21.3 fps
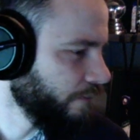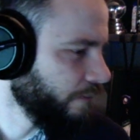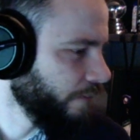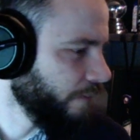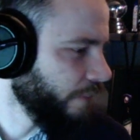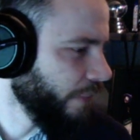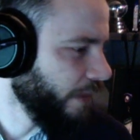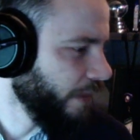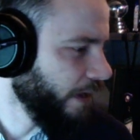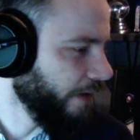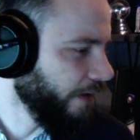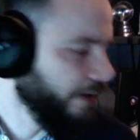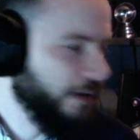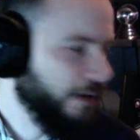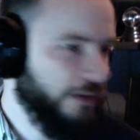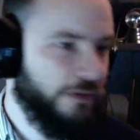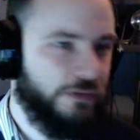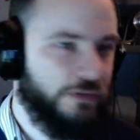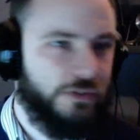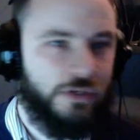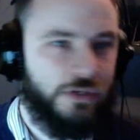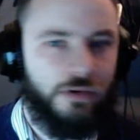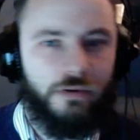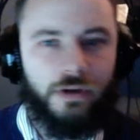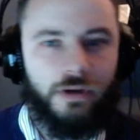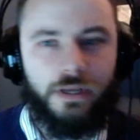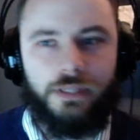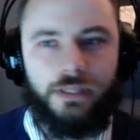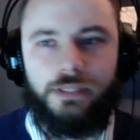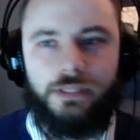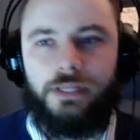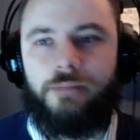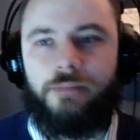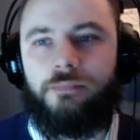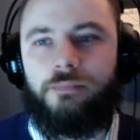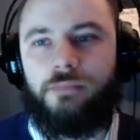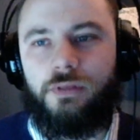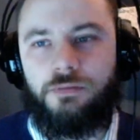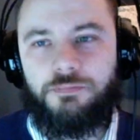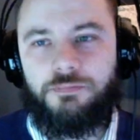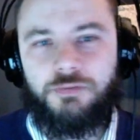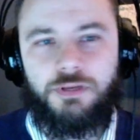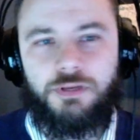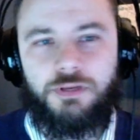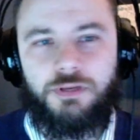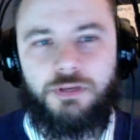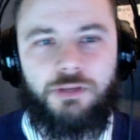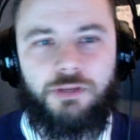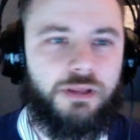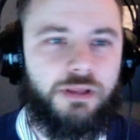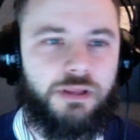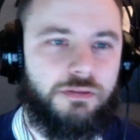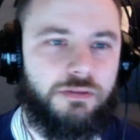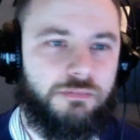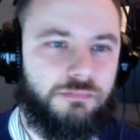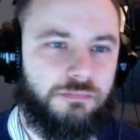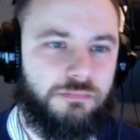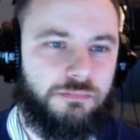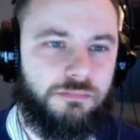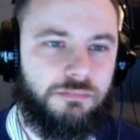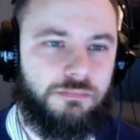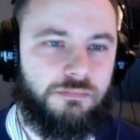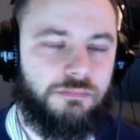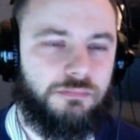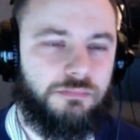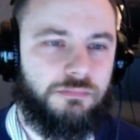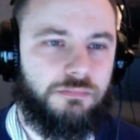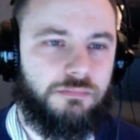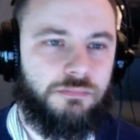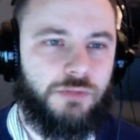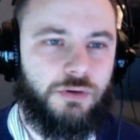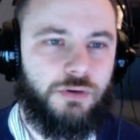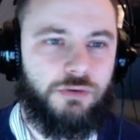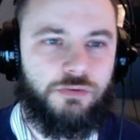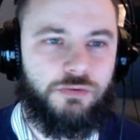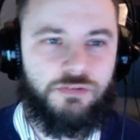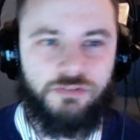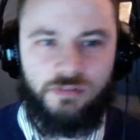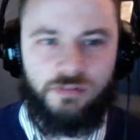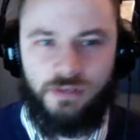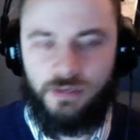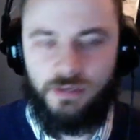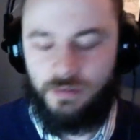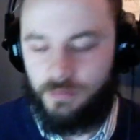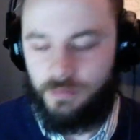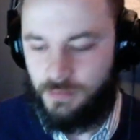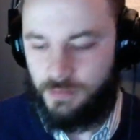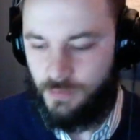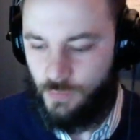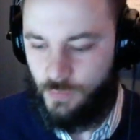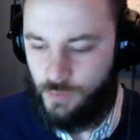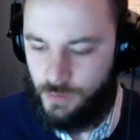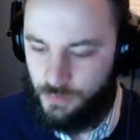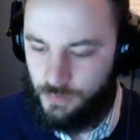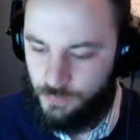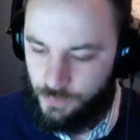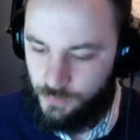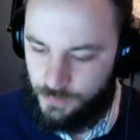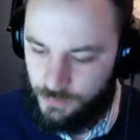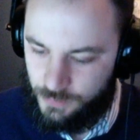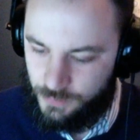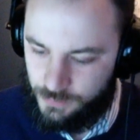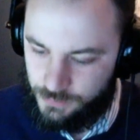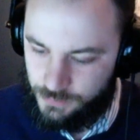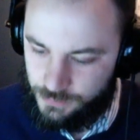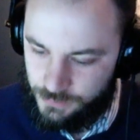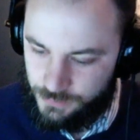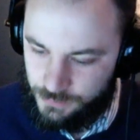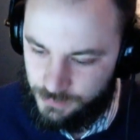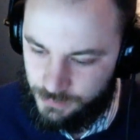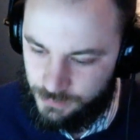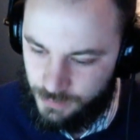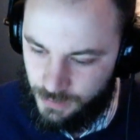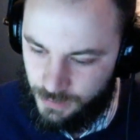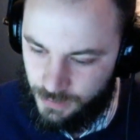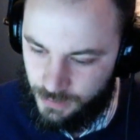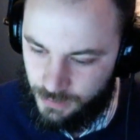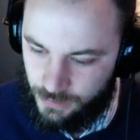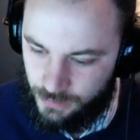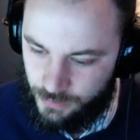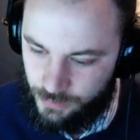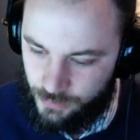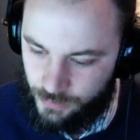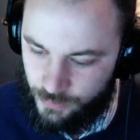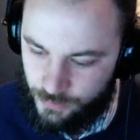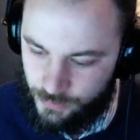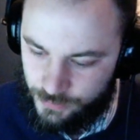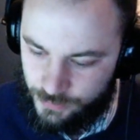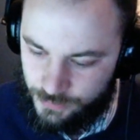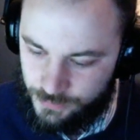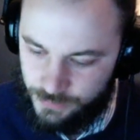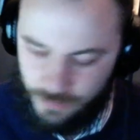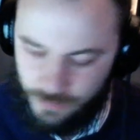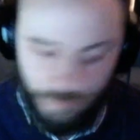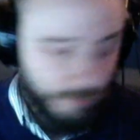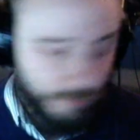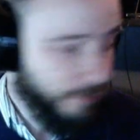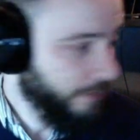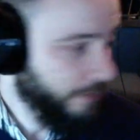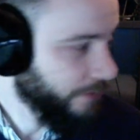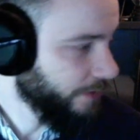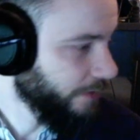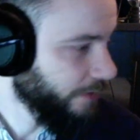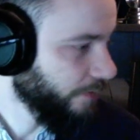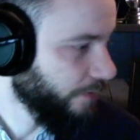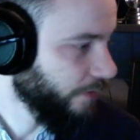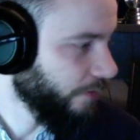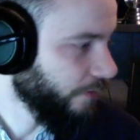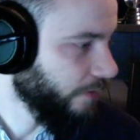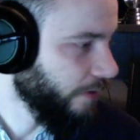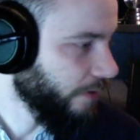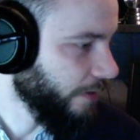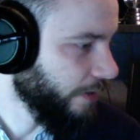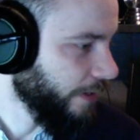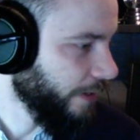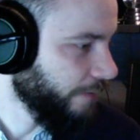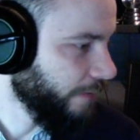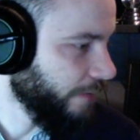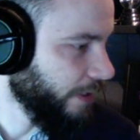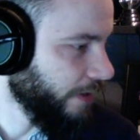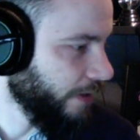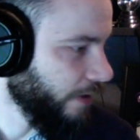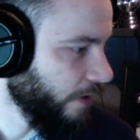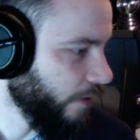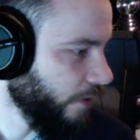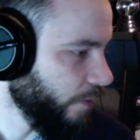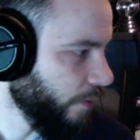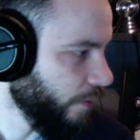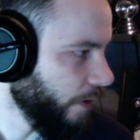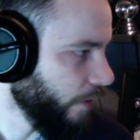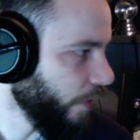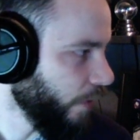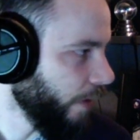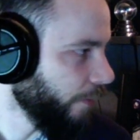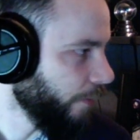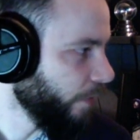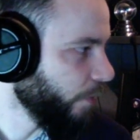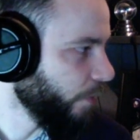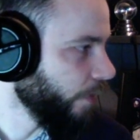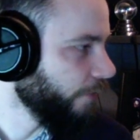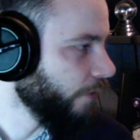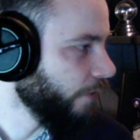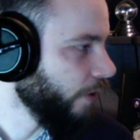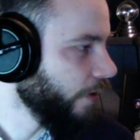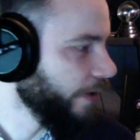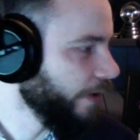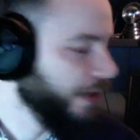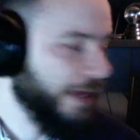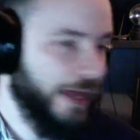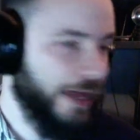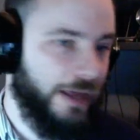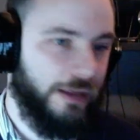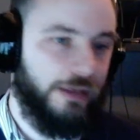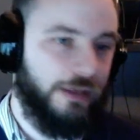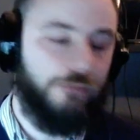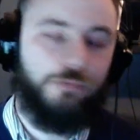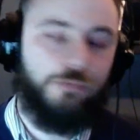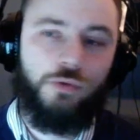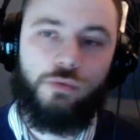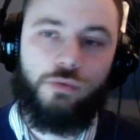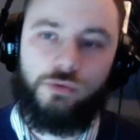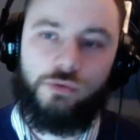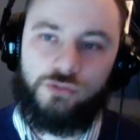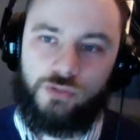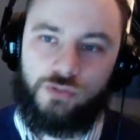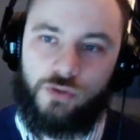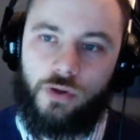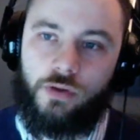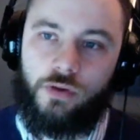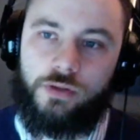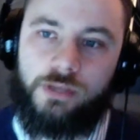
I think it looks all right. Let if anybody notices anything weird with this uh, or notices I'm doing something wrong, let me know. But I mean, we've already had, if we were installing it